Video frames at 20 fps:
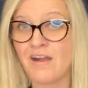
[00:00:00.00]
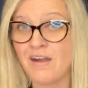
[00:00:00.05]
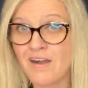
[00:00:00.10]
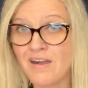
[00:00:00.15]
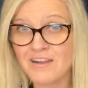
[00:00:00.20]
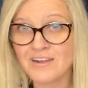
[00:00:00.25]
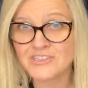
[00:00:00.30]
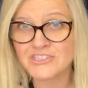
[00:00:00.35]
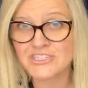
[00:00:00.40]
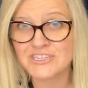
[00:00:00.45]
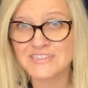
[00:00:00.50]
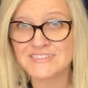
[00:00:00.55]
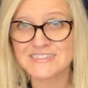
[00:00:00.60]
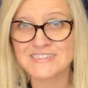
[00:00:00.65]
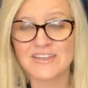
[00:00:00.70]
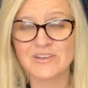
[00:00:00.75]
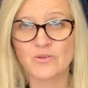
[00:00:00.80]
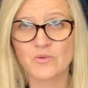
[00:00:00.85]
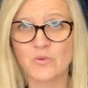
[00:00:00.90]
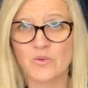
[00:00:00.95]
auctions
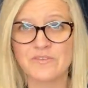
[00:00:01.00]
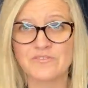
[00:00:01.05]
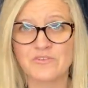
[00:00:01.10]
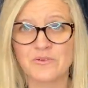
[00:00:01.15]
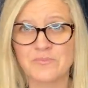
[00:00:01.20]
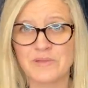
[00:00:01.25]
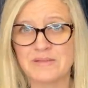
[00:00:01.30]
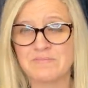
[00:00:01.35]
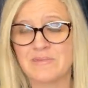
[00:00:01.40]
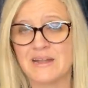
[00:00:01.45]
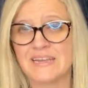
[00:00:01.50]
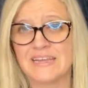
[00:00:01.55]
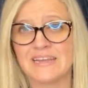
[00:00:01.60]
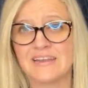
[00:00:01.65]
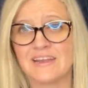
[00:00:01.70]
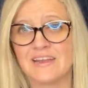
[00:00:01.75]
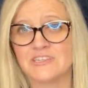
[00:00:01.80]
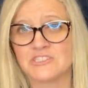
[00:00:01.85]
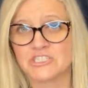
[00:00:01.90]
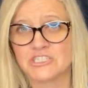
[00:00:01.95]
that are going for big money
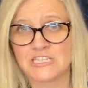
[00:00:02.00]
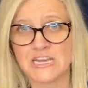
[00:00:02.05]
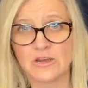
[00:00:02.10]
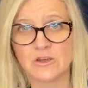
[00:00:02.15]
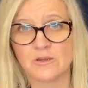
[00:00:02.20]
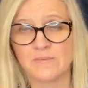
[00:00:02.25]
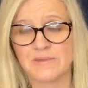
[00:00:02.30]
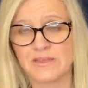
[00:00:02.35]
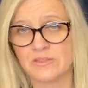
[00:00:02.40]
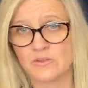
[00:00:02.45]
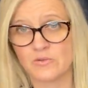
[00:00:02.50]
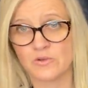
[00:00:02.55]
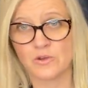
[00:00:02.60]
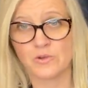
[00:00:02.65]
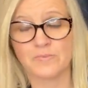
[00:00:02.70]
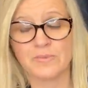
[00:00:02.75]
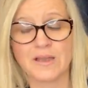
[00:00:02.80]
and I'd share them in the group,